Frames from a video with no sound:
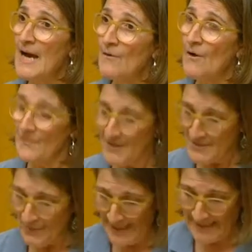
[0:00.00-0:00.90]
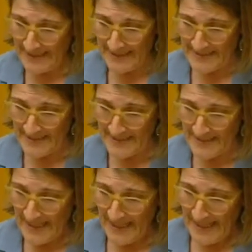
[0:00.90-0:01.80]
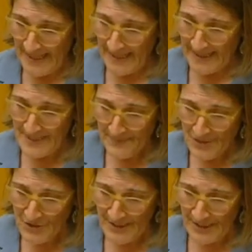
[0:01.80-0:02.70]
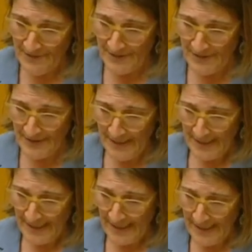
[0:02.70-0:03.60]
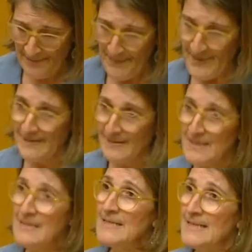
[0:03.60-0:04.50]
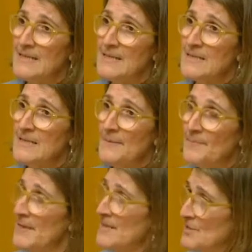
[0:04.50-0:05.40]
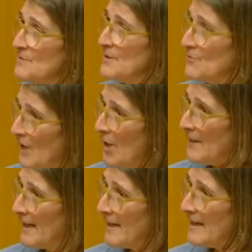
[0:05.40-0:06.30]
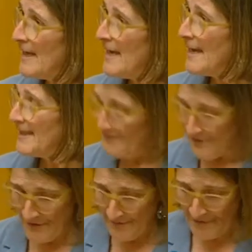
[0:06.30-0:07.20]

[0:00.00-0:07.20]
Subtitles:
are on these waiting lists, especially given that this list appears to be growing at a very,